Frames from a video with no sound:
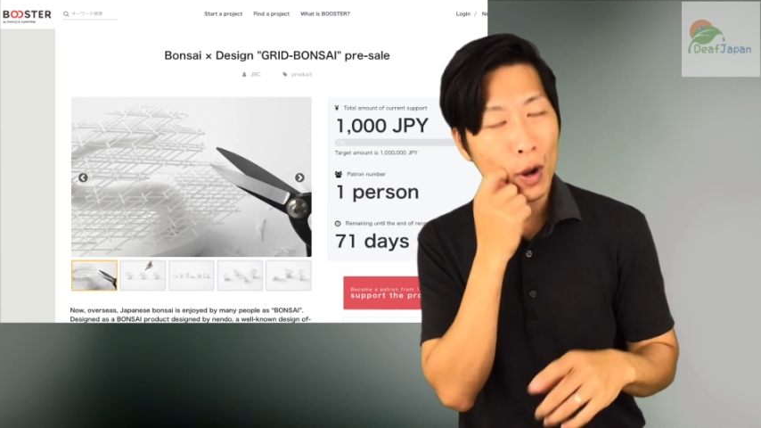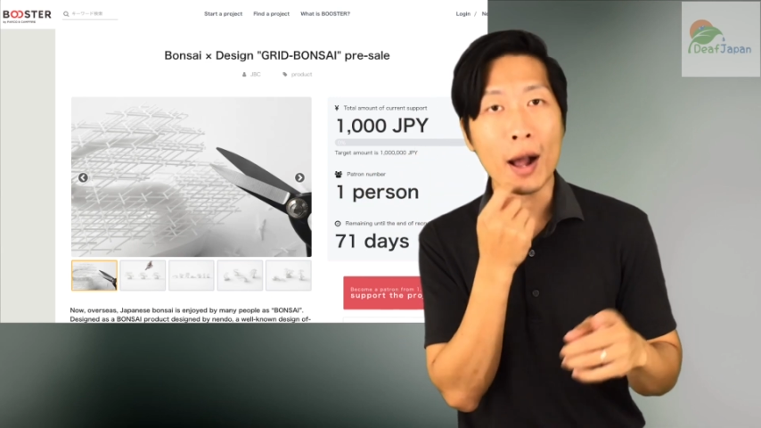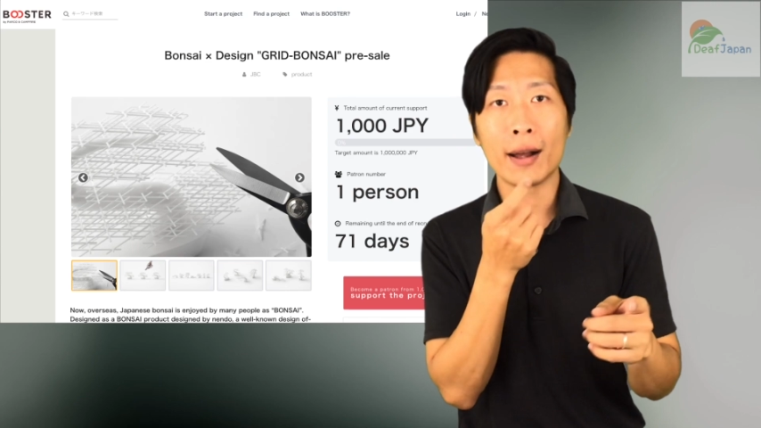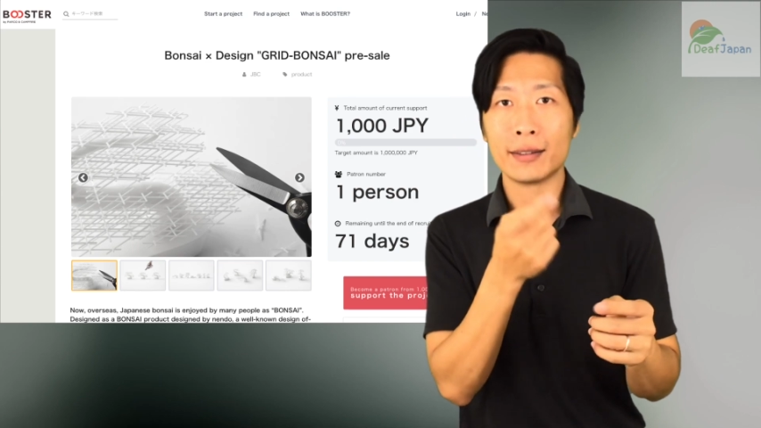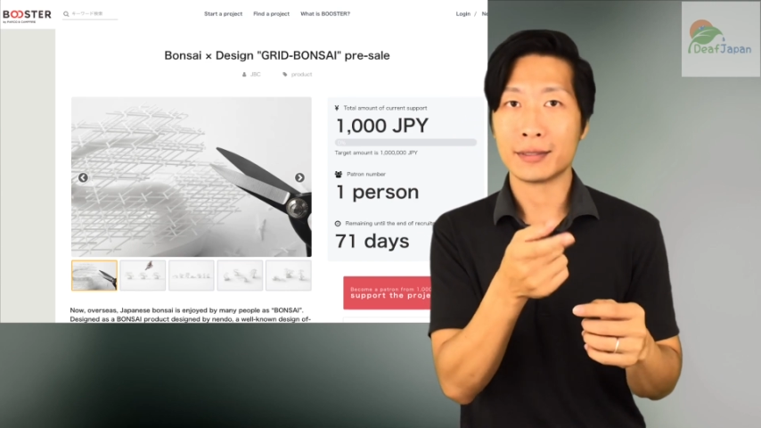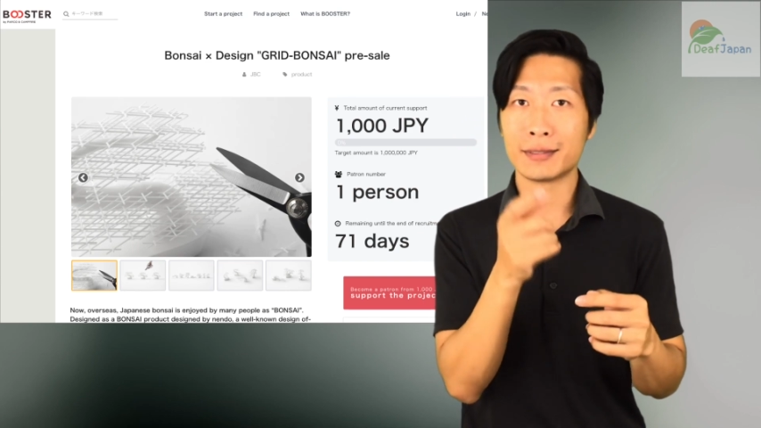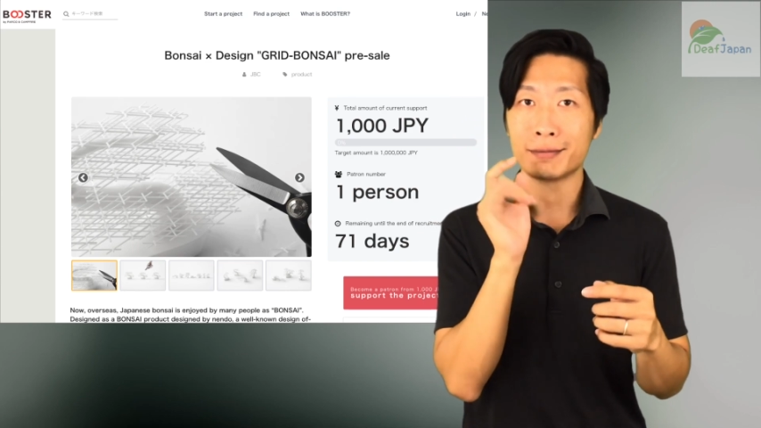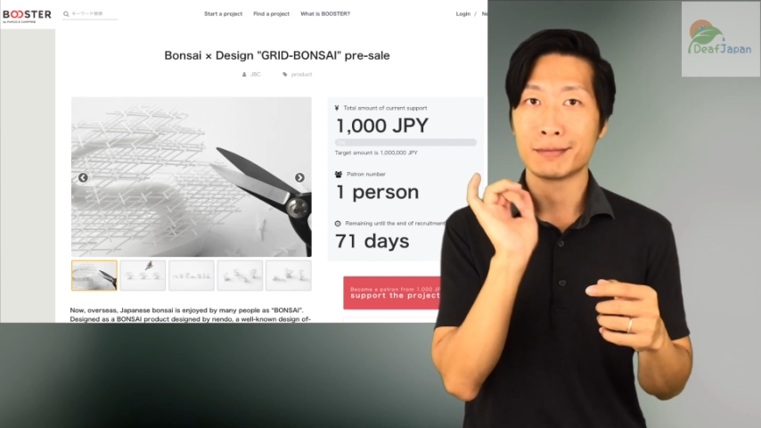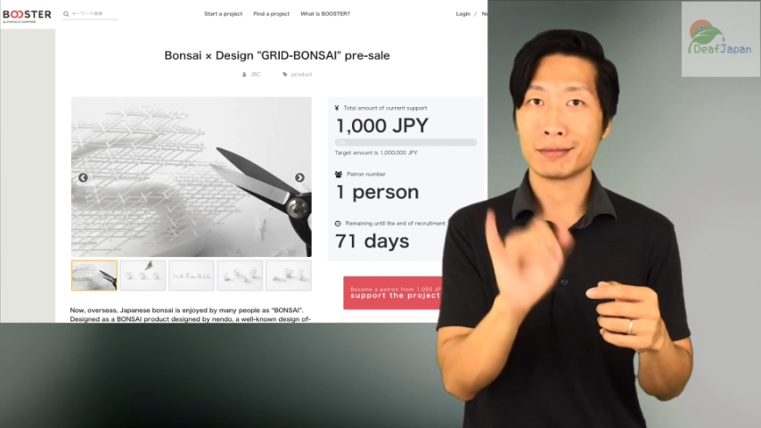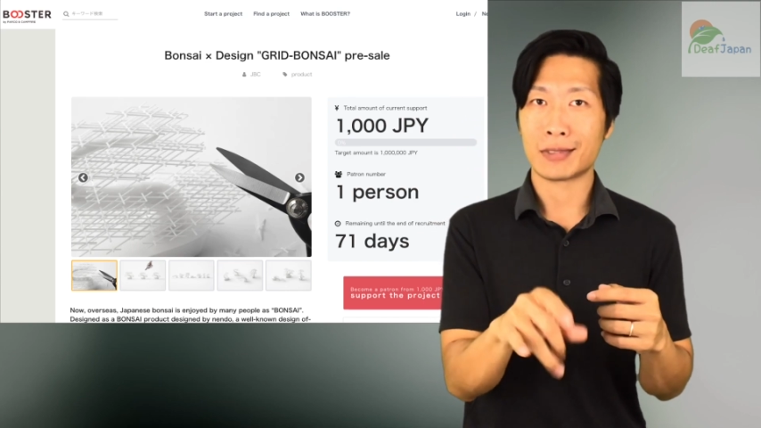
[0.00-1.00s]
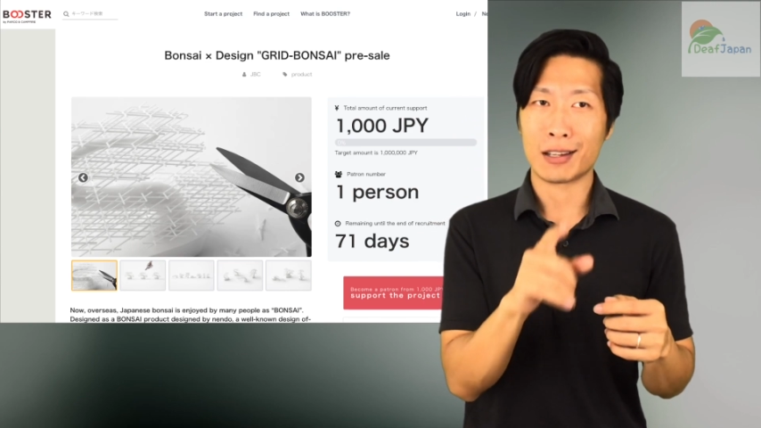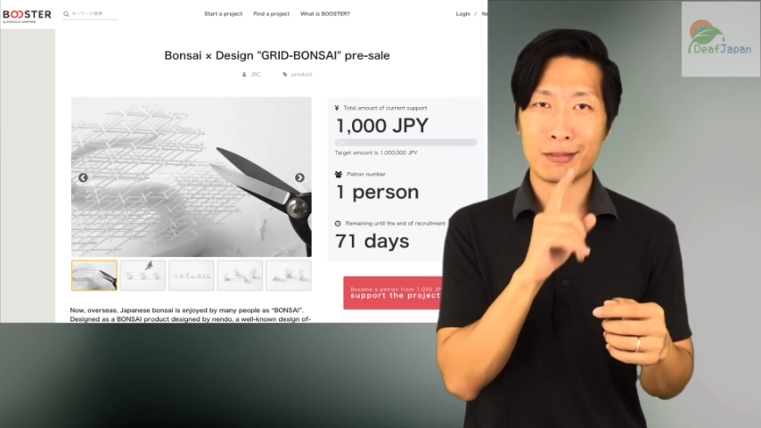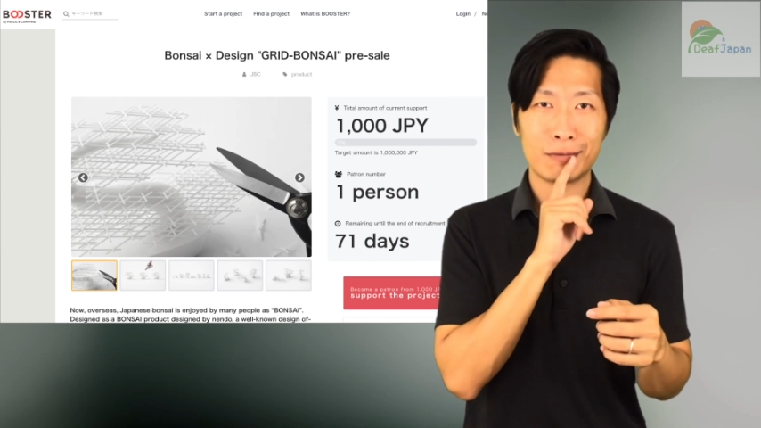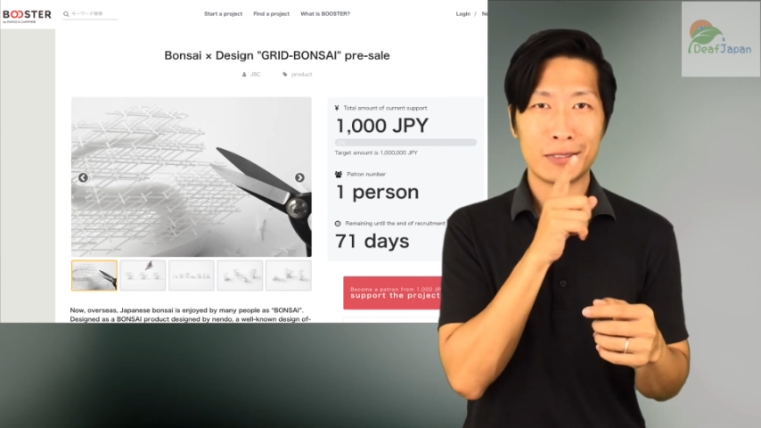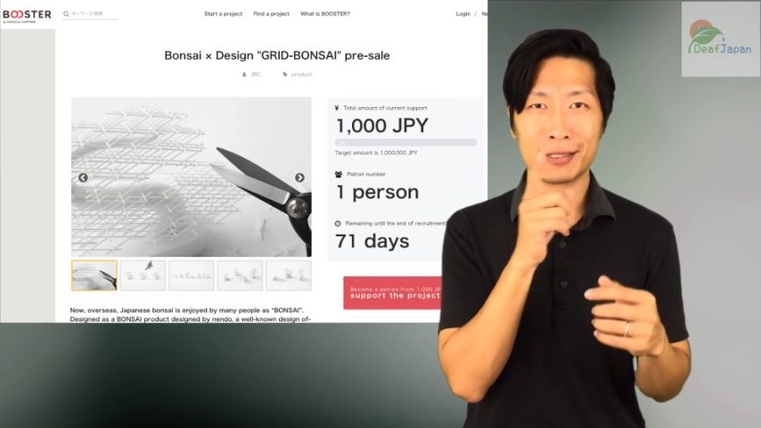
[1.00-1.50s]
and stylish decoration
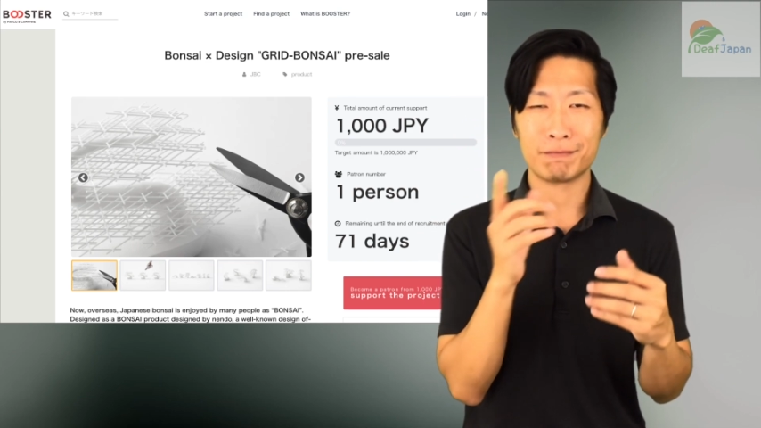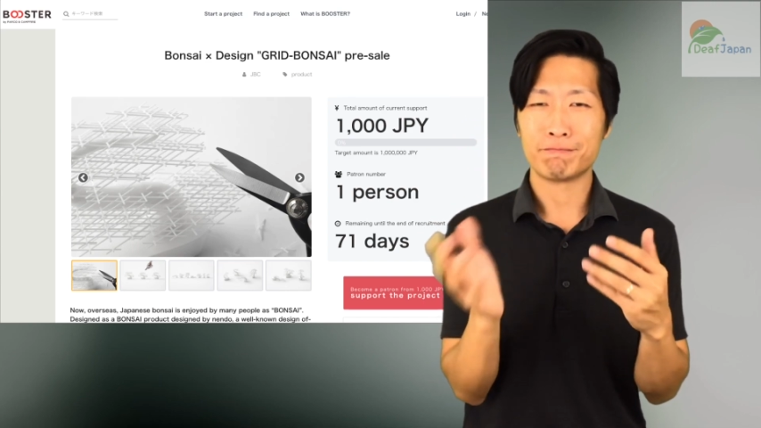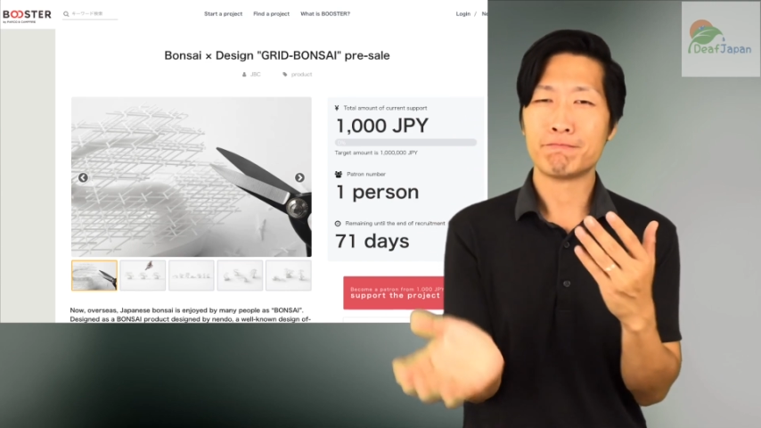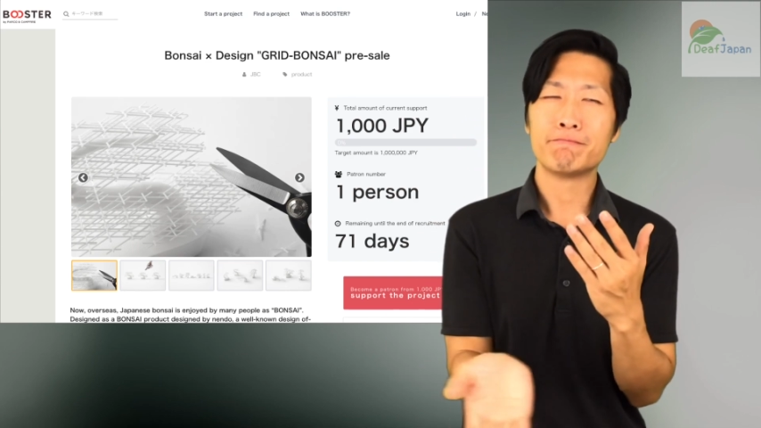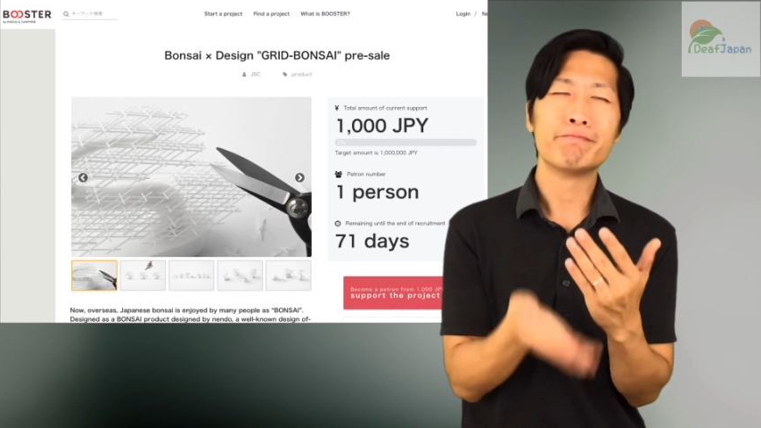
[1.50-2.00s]
to gawk at,